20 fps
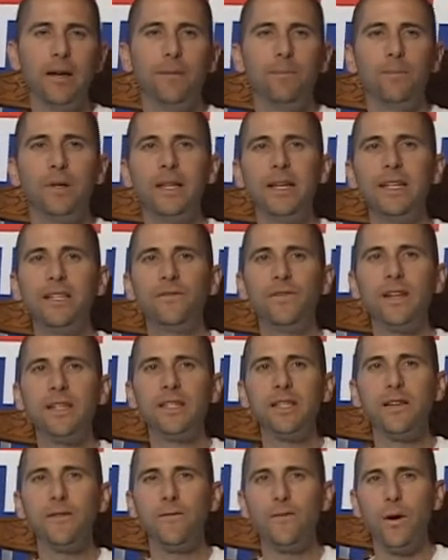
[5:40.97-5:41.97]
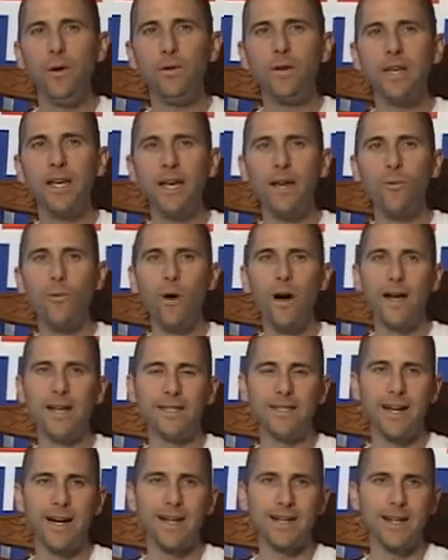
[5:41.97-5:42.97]
please visit
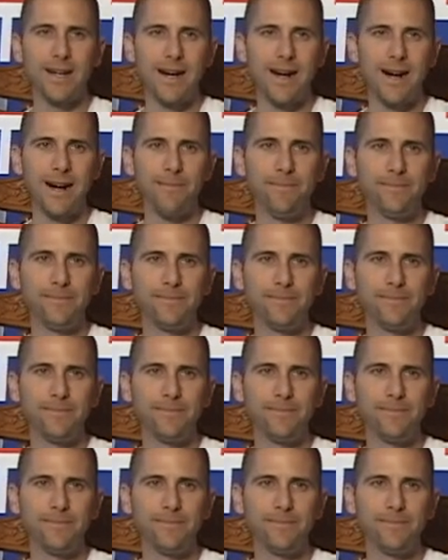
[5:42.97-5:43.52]
votekenwhite.com